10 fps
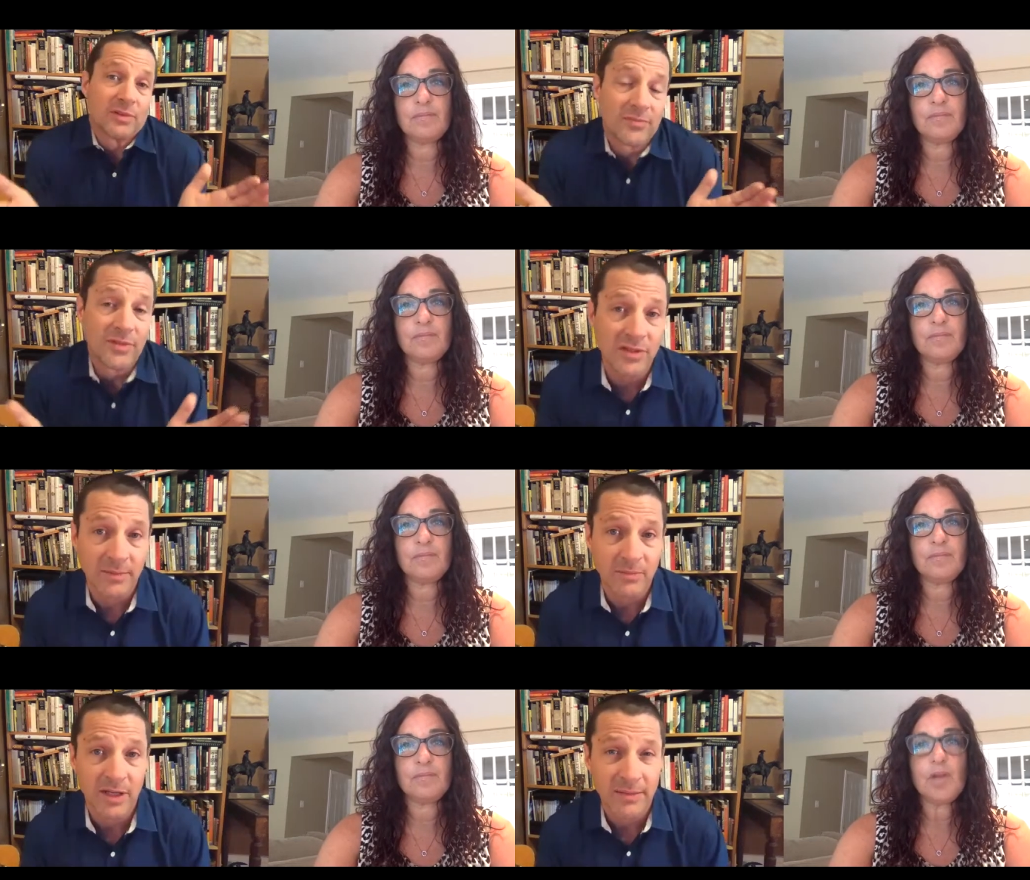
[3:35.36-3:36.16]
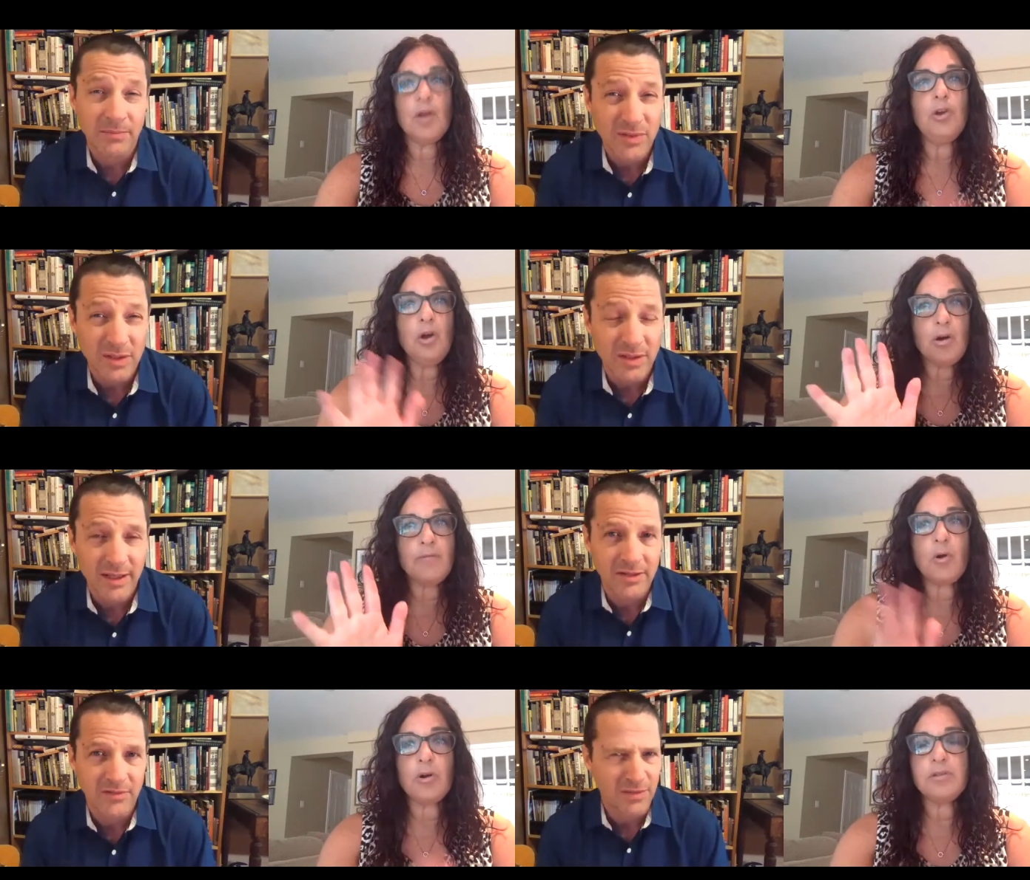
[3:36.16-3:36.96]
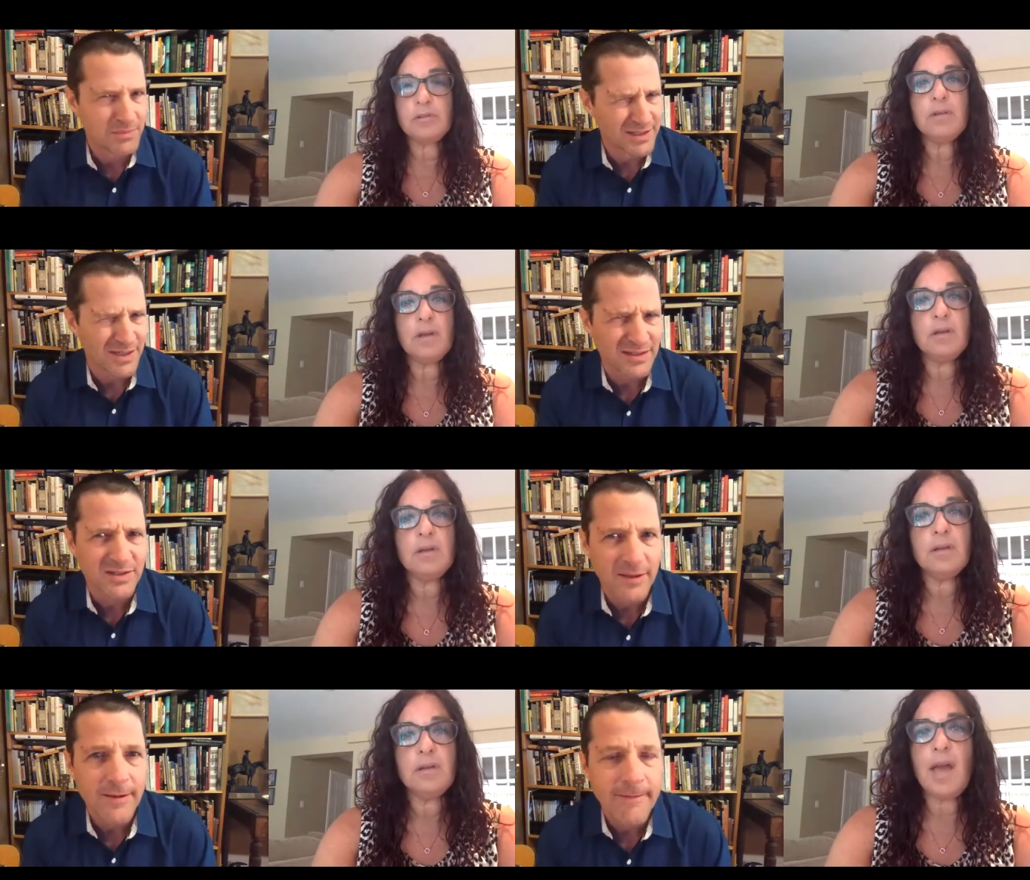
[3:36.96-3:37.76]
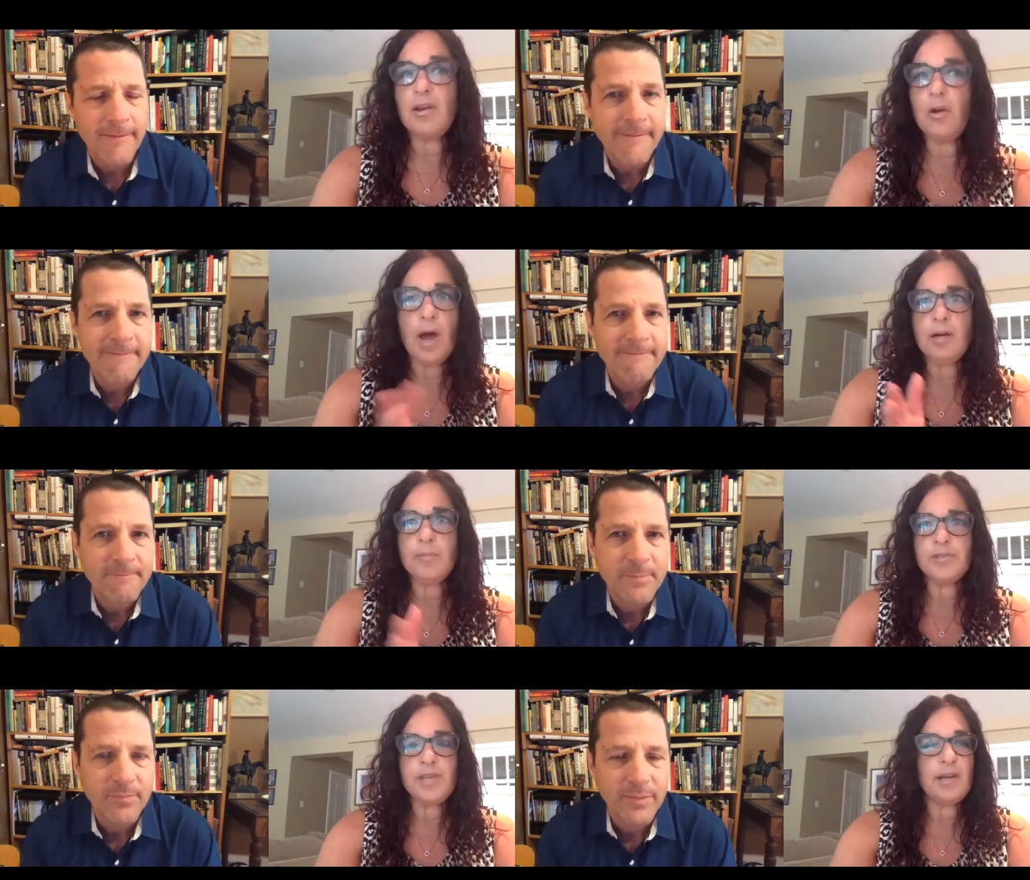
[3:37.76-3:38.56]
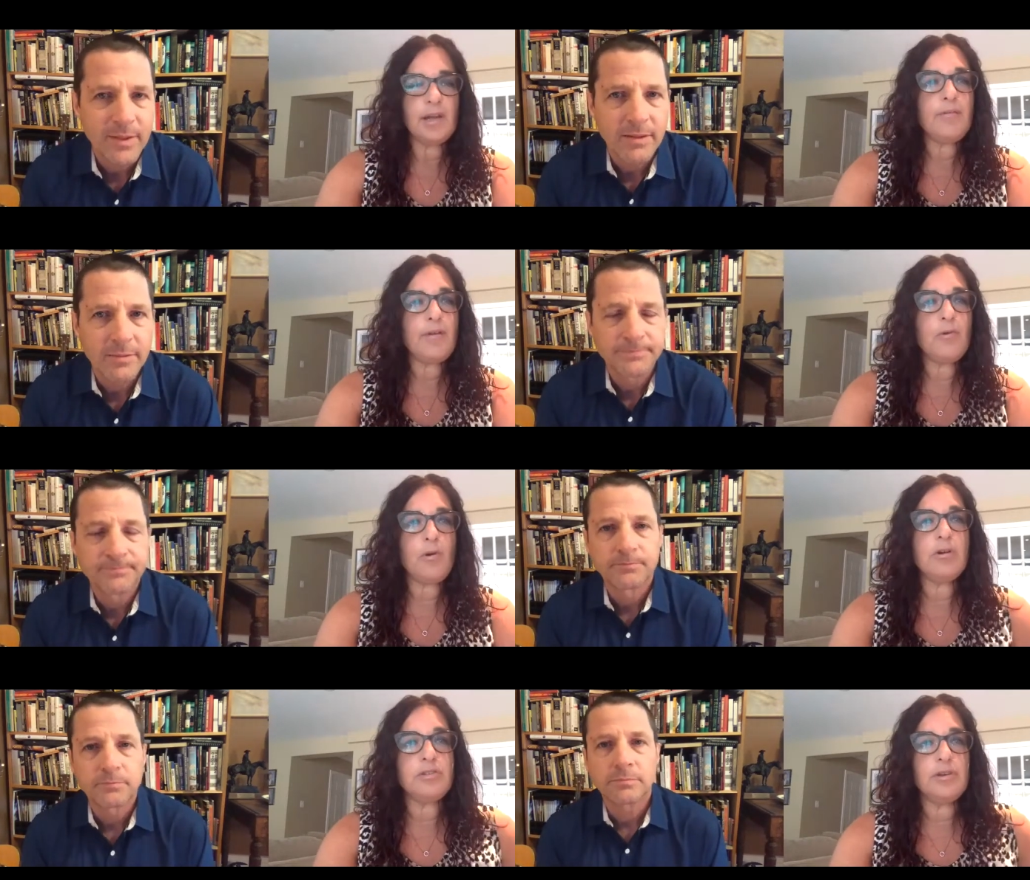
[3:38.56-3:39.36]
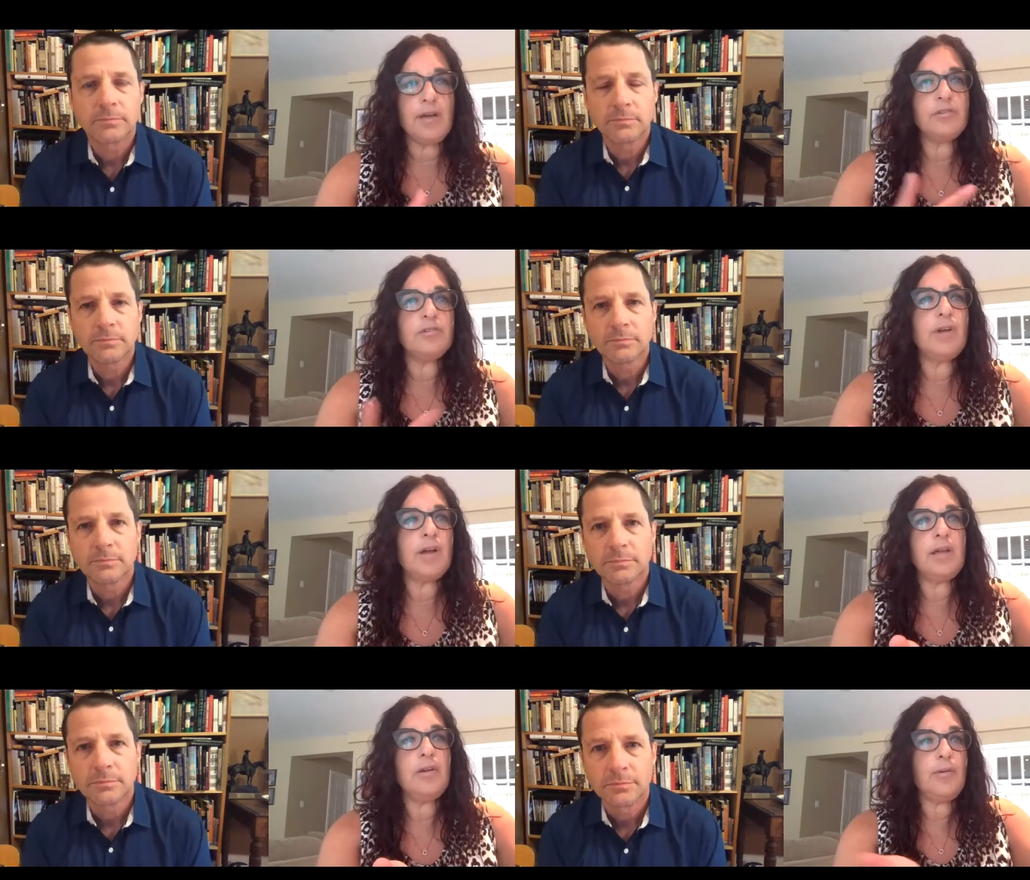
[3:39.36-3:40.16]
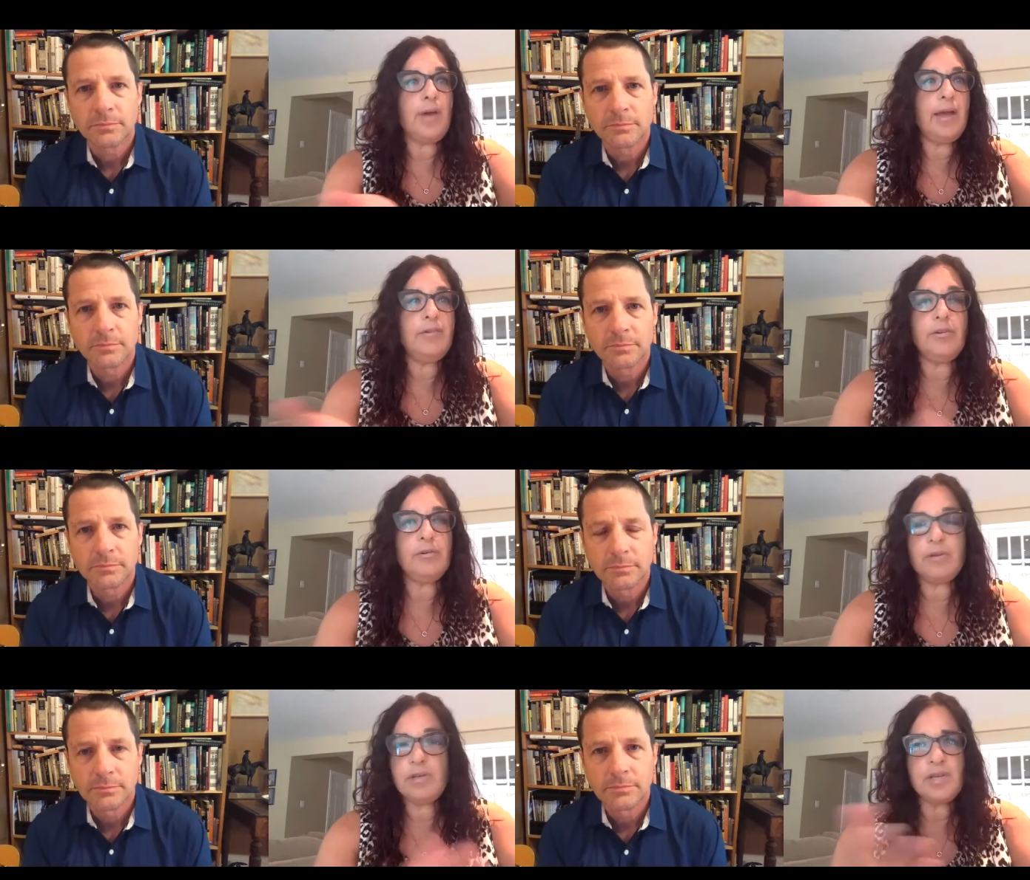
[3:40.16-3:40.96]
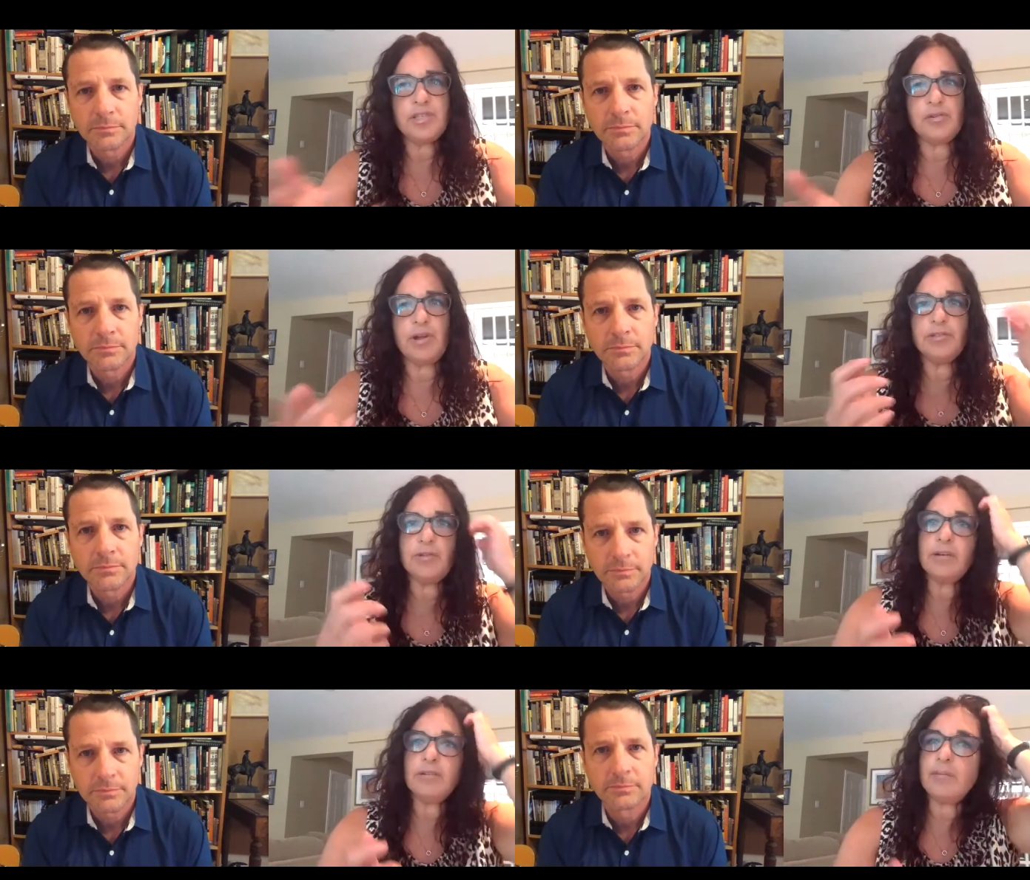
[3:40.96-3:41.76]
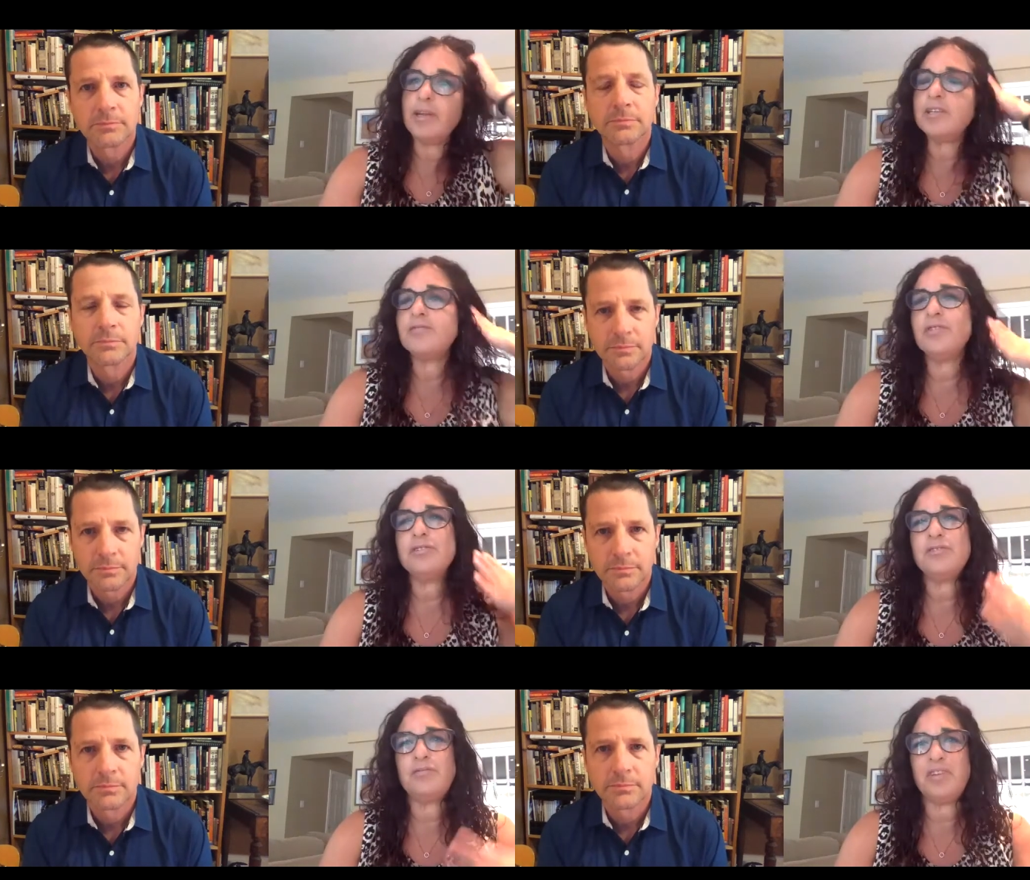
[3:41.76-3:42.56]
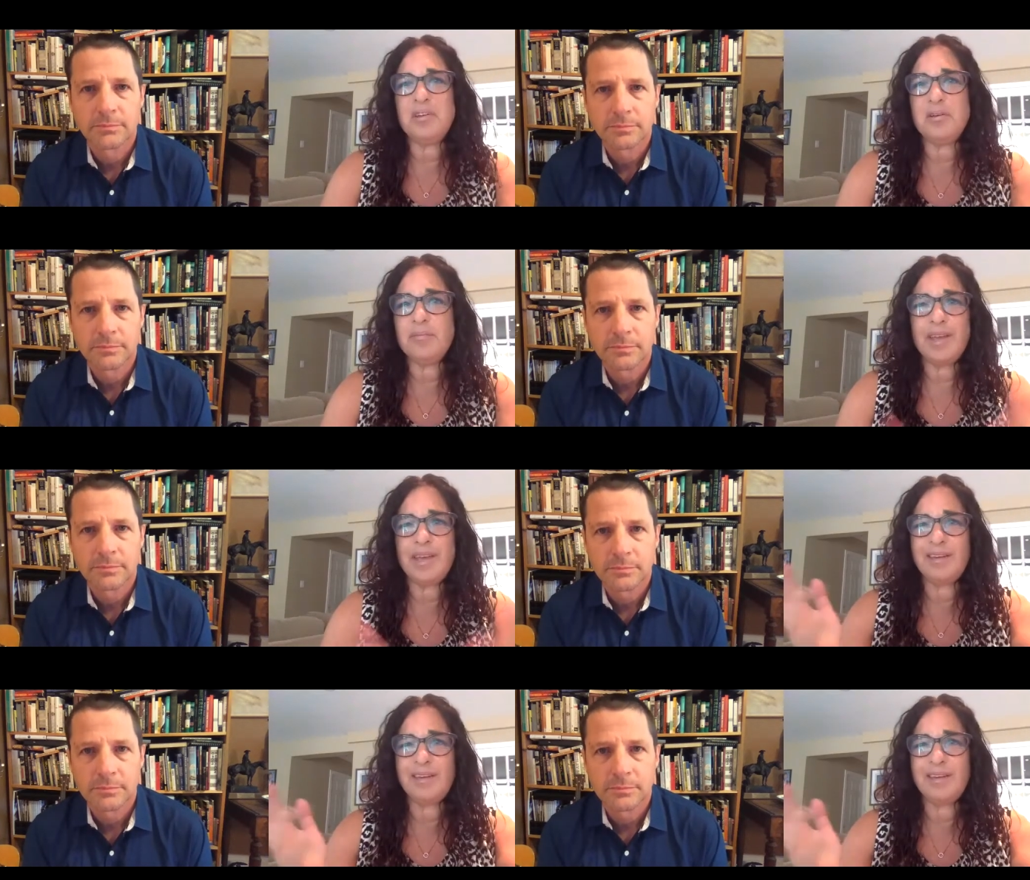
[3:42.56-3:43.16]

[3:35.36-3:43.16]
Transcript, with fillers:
Speaker 1: at the same time so no of course
Speaker 2: yeah no 100% I, of course you have to direct you know andrew he's such a great director i mean his first film like